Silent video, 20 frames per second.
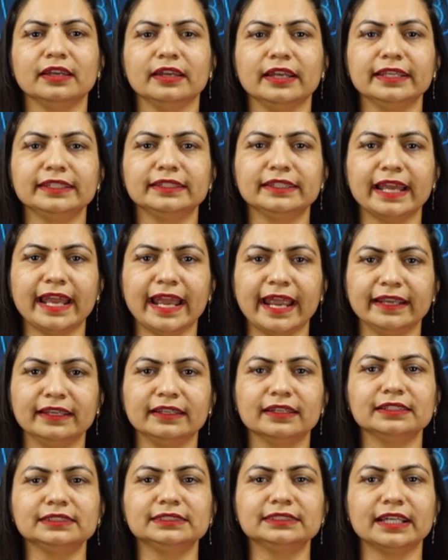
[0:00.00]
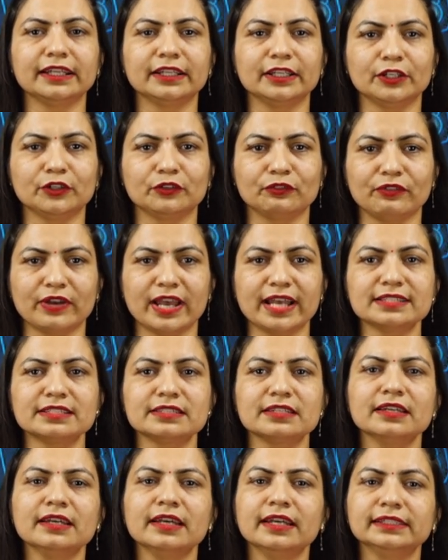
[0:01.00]
It handles the request
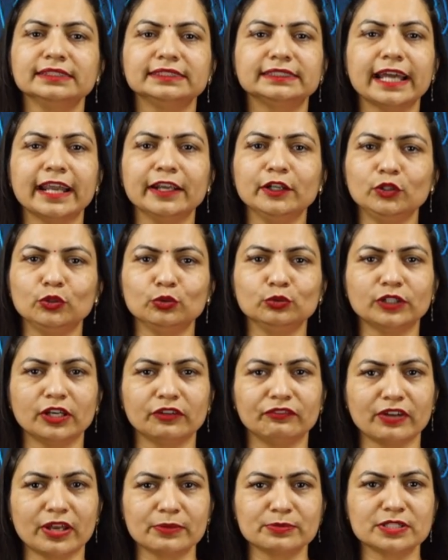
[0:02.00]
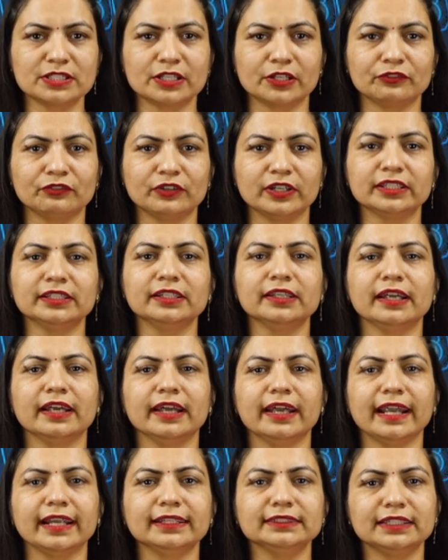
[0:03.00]
sent to the web server
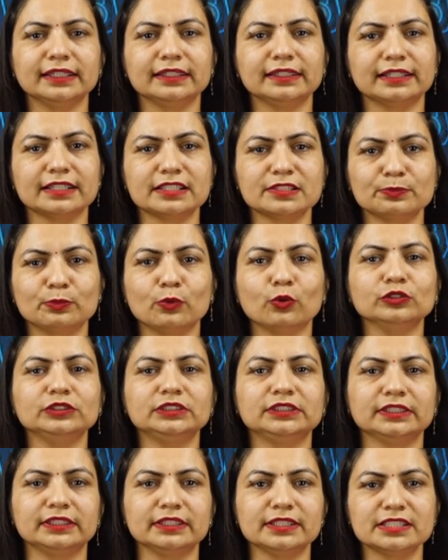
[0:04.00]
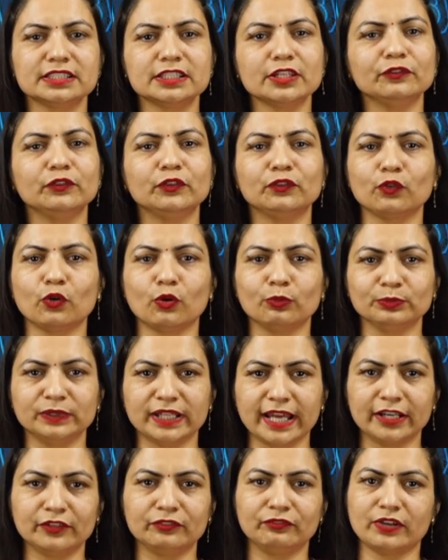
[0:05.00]
and the response received from
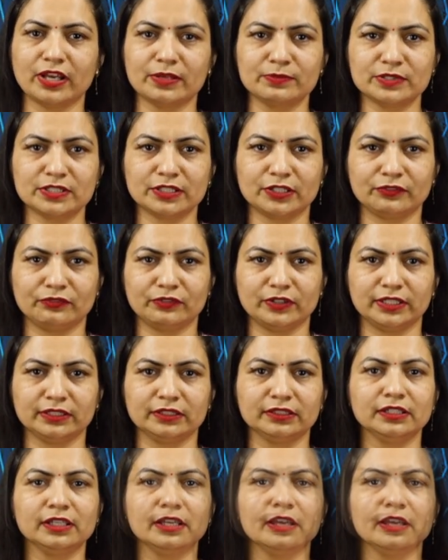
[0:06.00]
that web server.